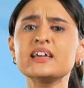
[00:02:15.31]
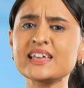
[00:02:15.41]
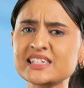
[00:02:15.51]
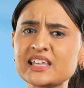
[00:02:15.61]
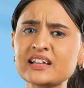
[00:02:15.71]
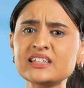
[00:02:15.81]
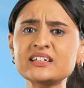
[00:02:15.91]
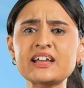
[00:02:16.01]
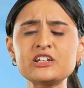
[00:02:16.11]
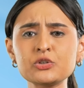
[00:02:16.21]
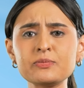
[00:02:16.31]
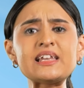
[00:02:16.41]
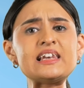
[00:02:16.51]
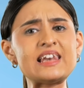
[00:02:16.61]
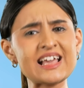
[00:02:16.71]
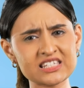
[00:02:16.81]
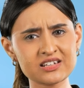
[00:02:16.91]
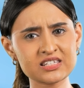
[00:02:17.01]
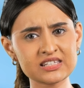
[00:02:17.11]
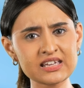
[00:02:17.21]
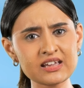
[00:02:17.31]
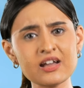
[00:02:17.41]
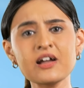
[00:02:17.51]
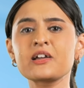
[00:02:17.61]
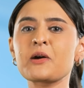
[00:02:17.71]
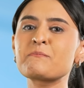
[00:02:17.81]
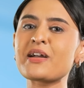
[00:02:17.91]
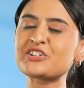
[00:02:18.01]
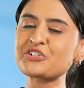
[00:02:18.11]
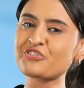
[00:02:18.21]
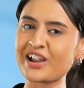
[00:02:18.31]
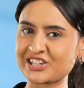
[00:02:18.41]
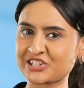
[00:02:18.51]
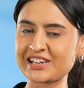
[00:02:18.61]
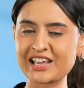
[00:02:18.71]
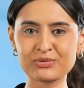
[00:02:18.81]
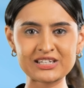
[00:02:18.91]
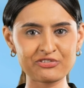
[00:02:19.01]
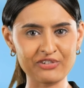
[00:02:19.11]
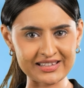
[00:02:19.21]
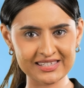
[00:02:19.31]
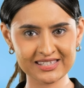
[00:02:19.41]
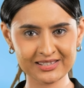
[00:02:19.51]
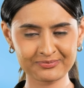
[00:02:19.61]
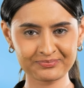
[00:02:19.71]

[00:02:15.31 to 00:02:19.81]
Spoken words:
is that they tend to be less risky compared to traditional equity funds.